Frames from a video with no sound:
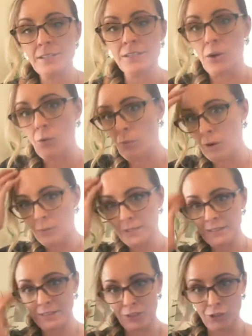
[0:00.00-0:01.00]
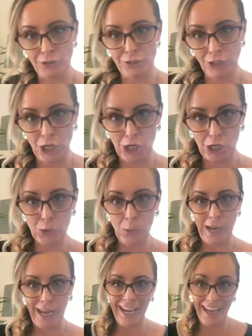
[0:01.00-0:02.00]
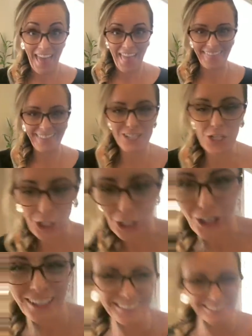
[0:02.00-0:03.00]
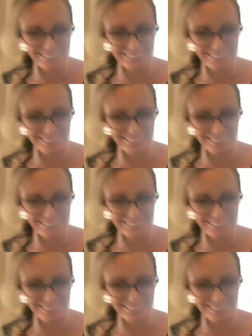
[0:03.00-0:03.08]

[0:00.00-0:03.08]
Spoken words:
So what was it that you learned the hard way this year?